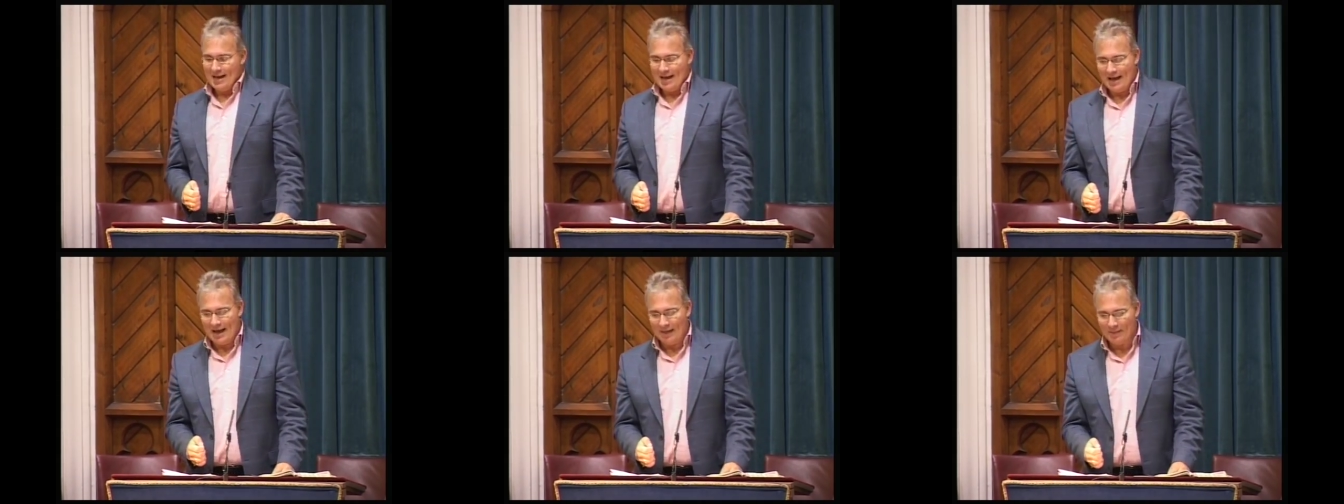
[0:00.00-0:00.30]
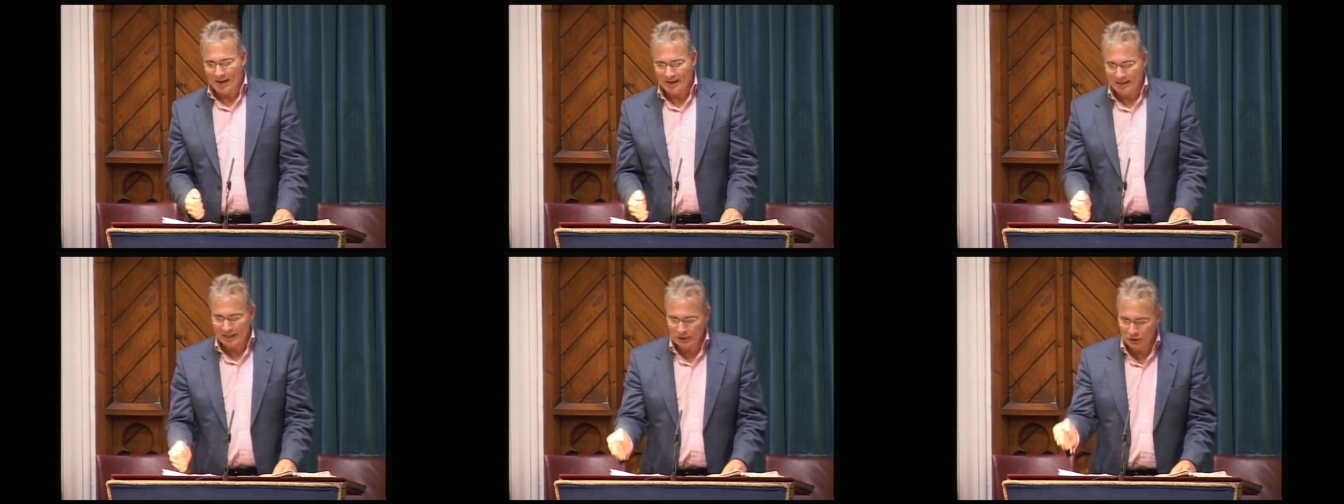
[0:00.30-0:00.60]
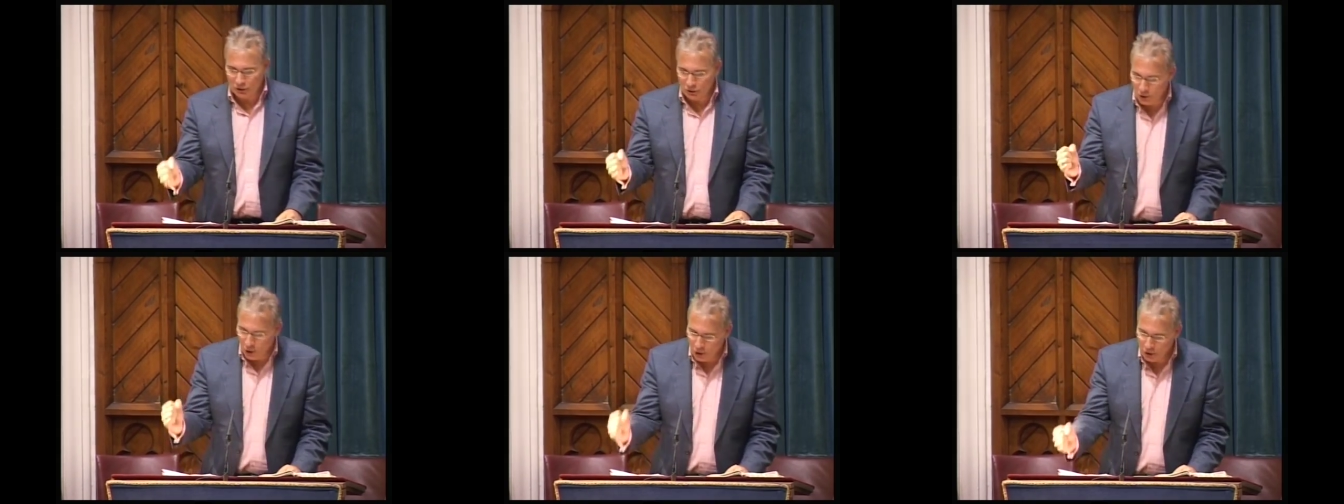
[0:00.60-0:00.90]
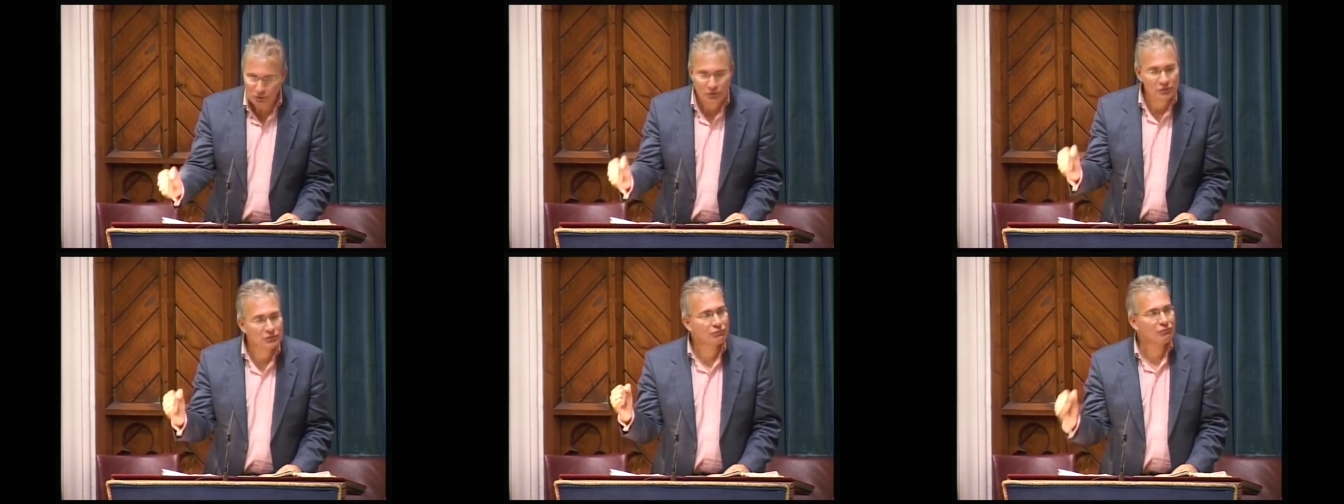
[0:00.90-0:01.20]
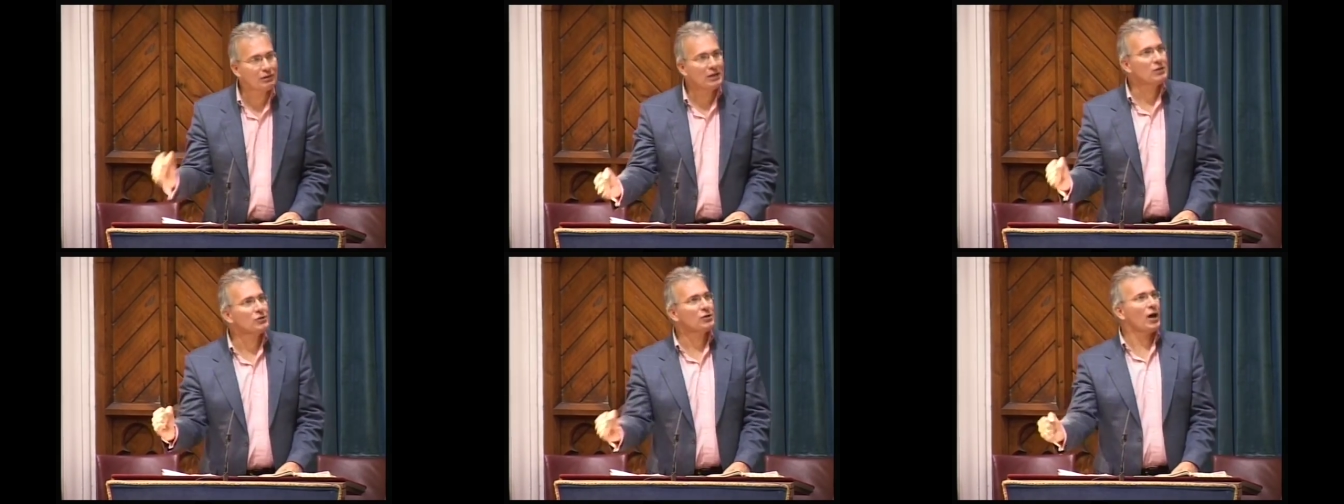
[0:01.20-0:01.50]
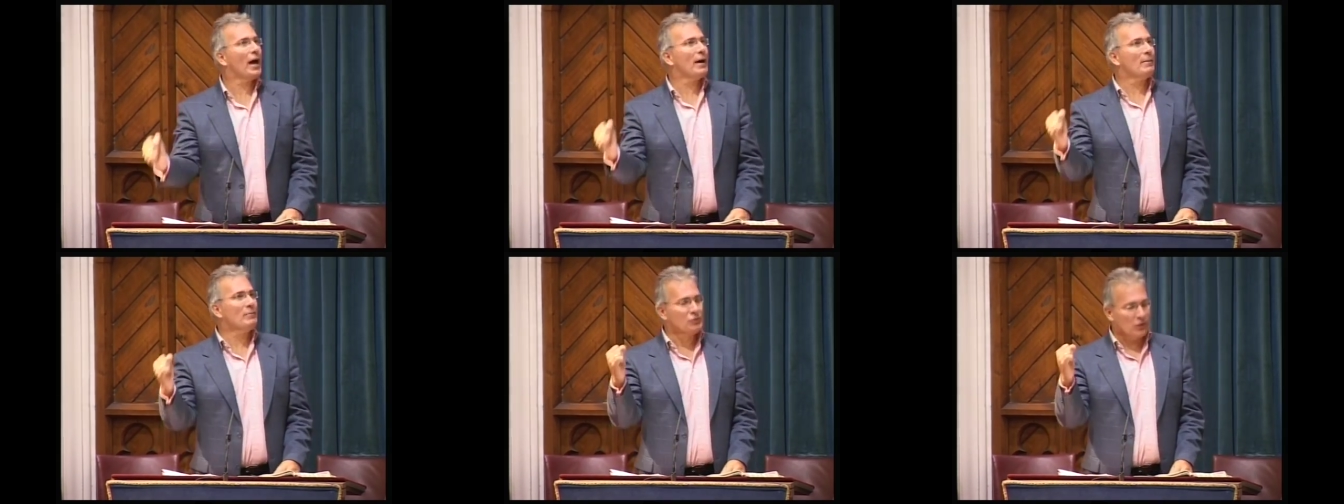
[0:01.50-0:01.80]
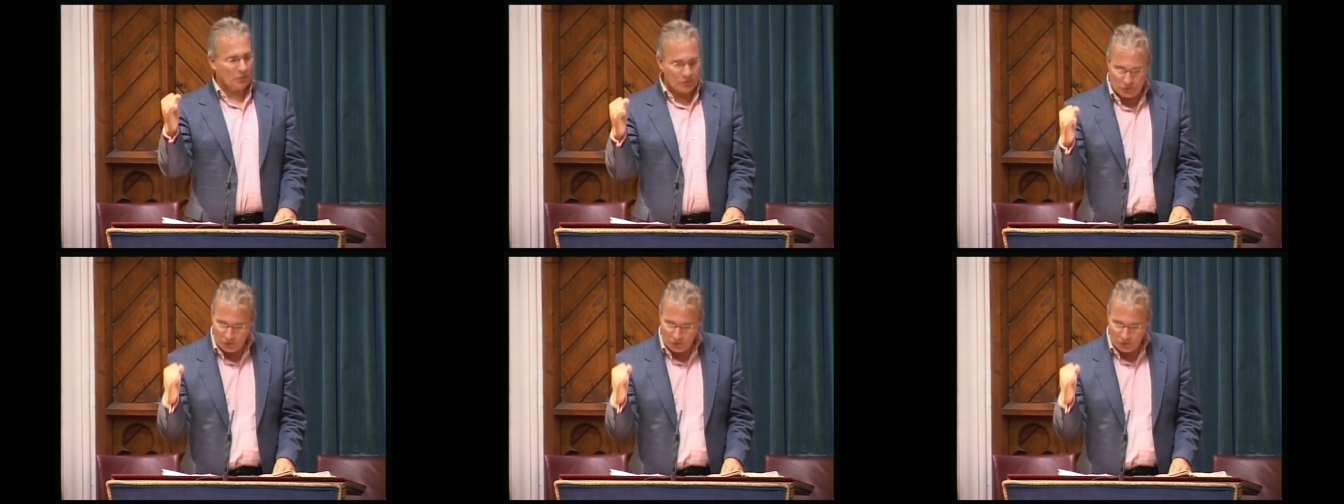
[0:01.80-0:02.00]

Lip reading: And then he knocked three times on the